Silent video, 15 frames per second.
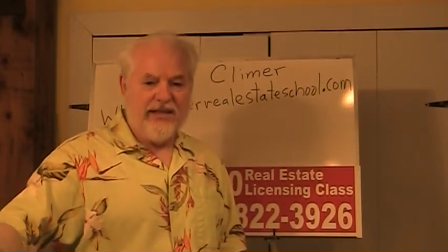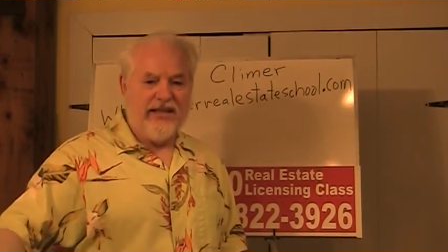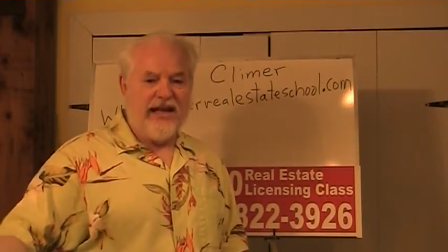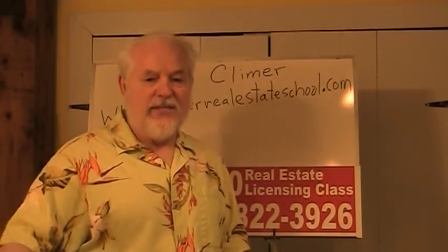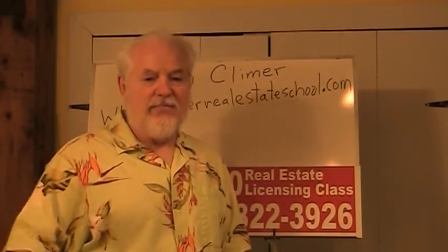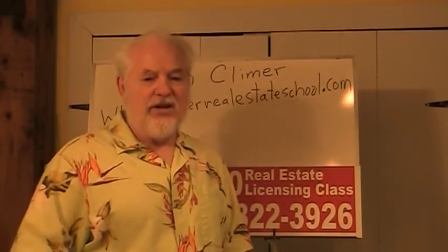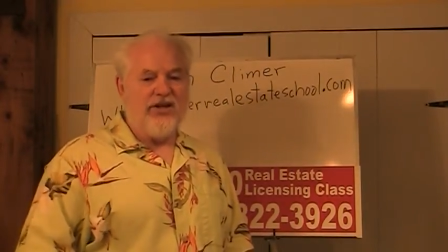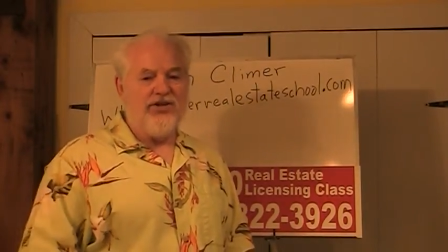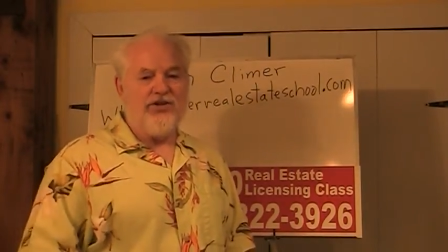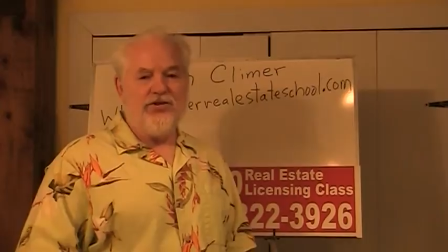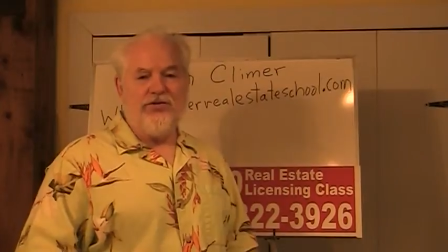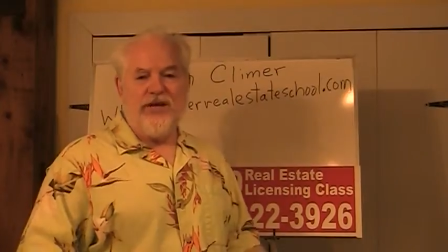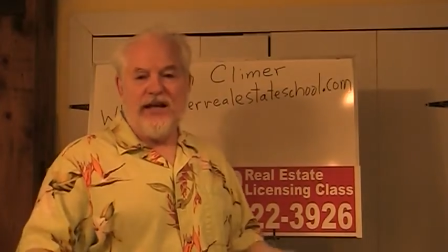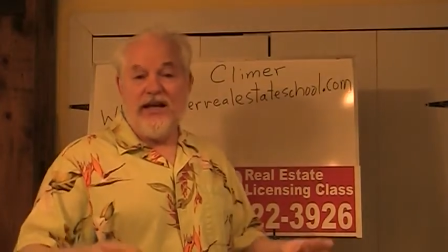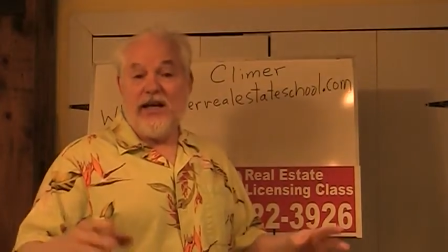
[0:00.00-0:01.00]
that means
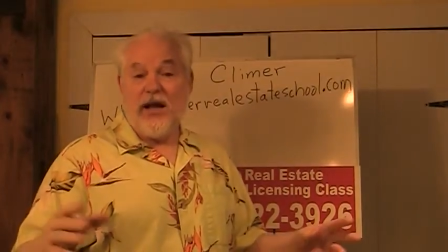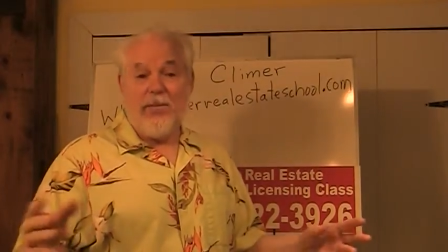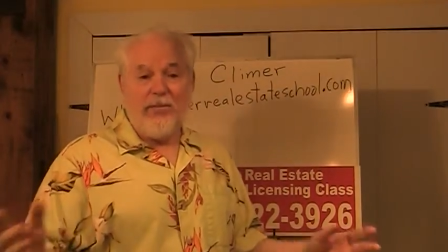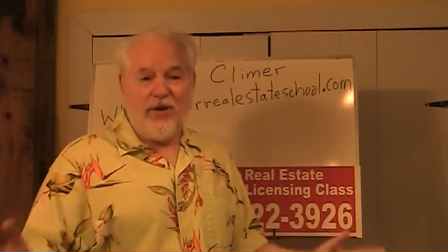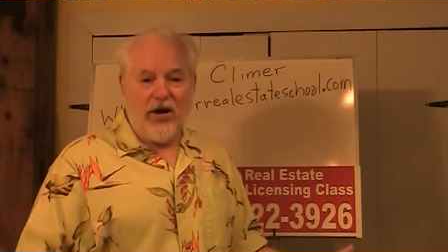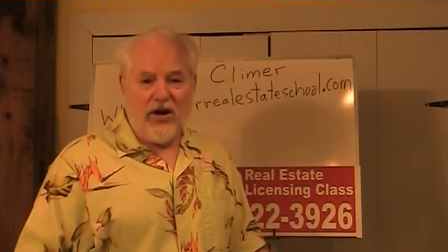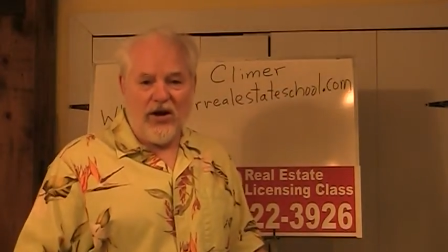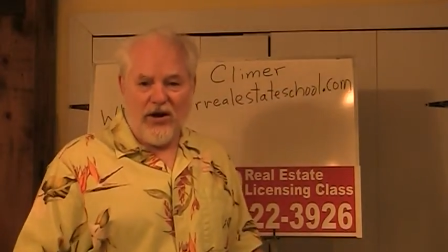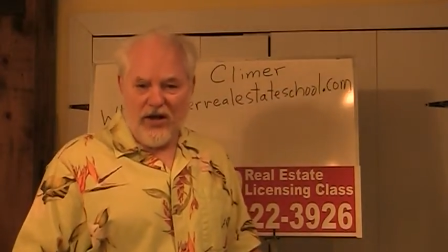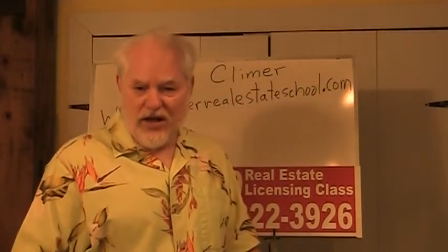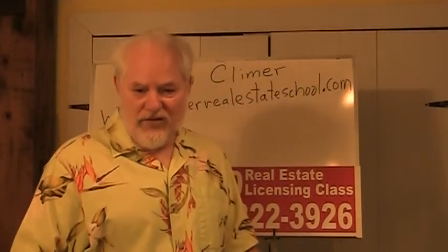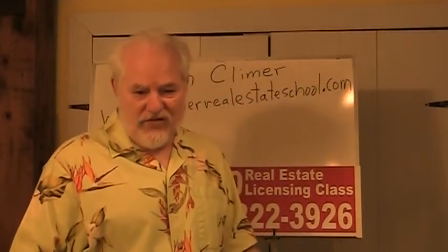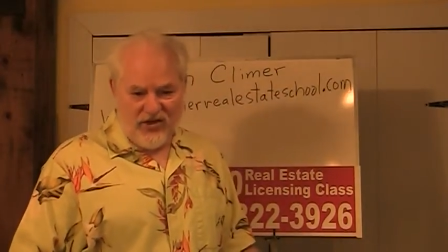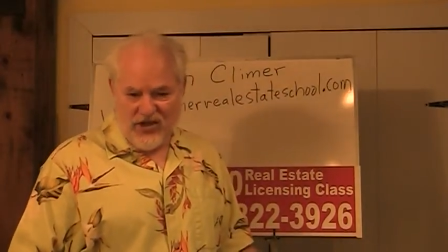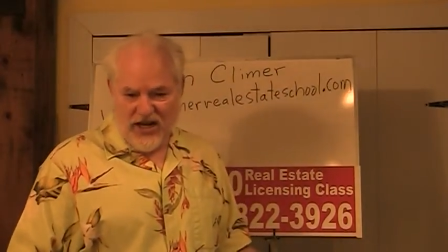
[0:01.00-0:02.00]
you need a part
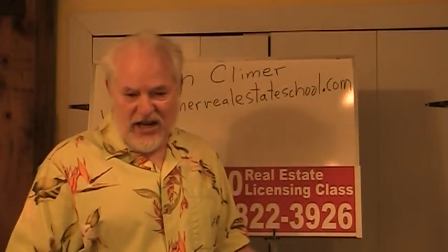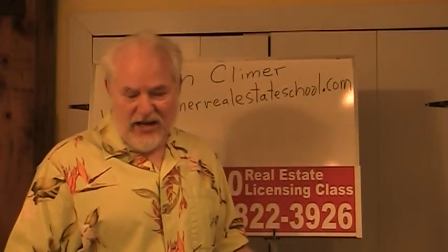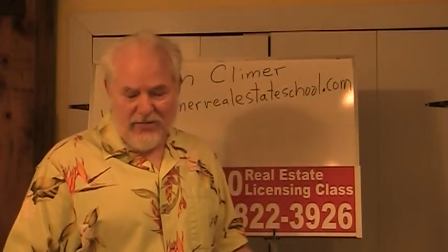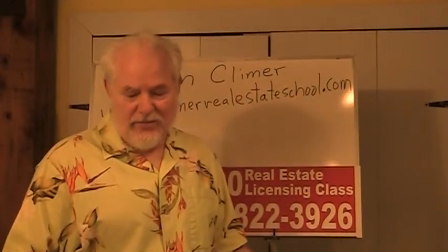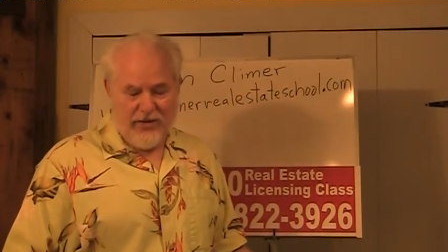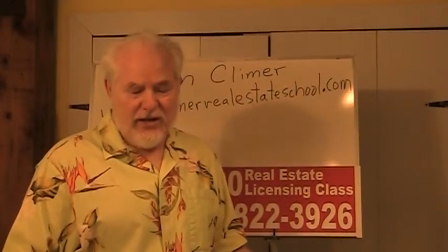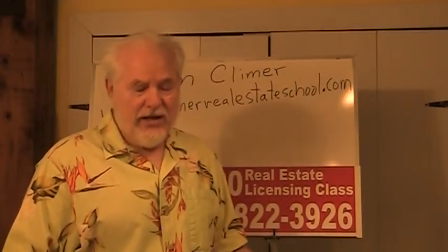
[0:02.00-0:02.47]
of a stamp.